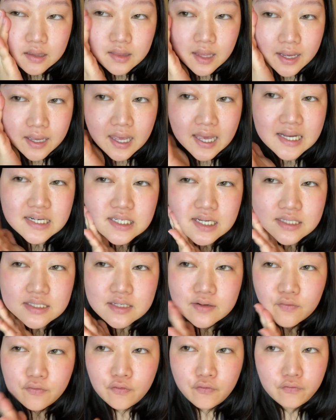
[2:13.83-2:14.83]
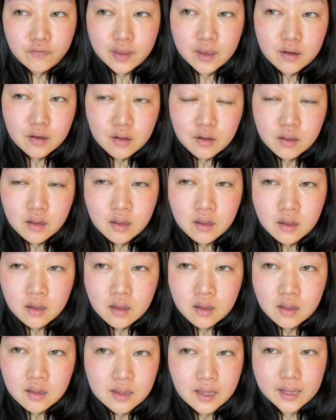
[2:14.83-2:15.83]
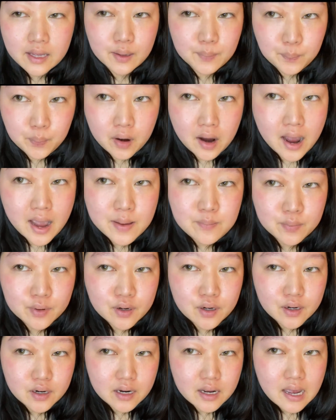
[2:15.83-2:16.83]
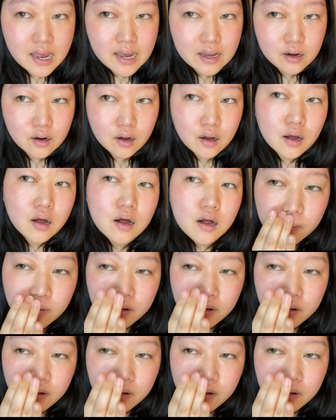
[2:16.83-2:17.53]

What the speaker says: Like, it doesn't feel like a primer at all,